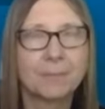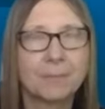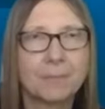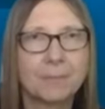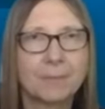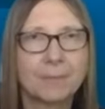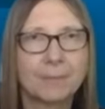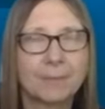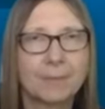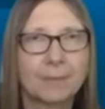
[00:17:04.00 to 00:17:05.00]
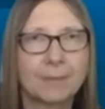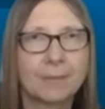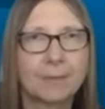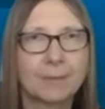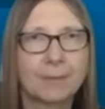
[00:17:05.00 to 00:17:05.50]

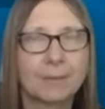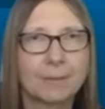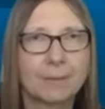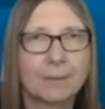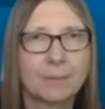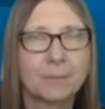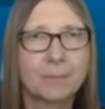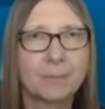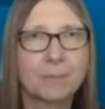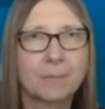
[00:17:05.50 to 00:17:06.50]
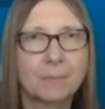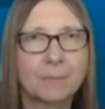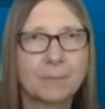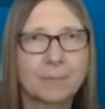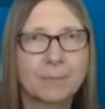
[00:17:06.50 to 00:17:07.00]

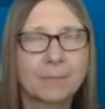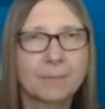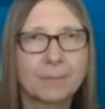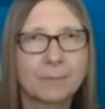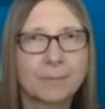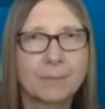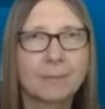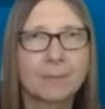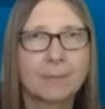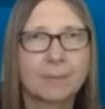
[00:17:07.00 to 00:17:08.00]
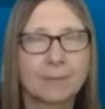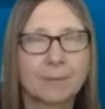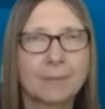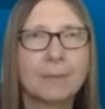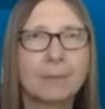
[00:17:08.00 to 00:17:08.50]

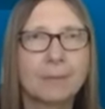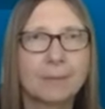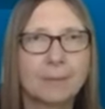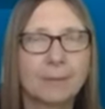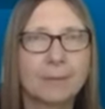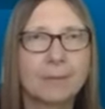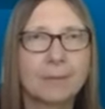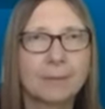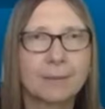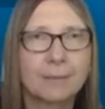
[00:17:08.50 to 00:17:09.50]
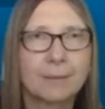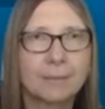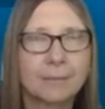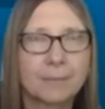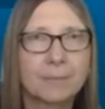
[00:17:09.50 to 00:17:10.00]

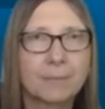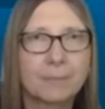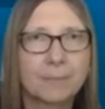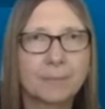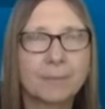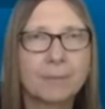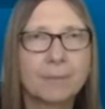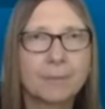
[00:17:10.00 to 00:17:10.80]
This person isn't speaking.